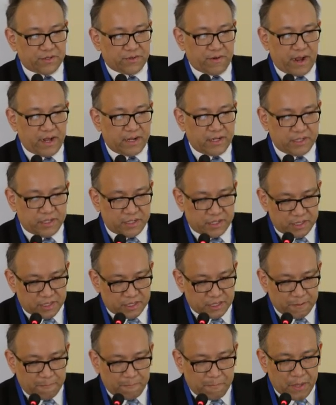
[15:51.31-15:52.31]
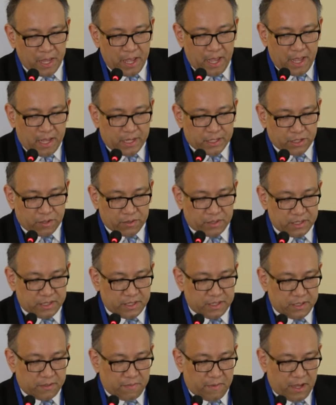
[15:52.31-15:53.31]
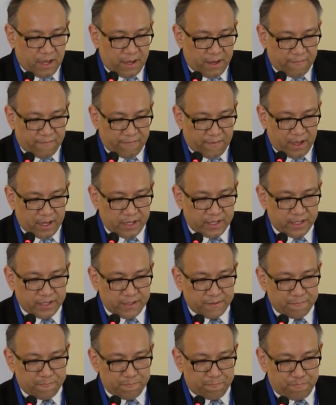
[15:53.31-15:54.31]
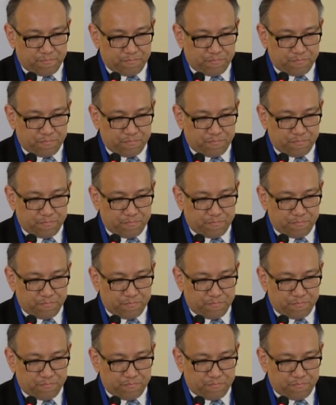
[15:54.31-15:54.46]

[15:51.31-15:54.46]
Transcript: strategies. So this is my final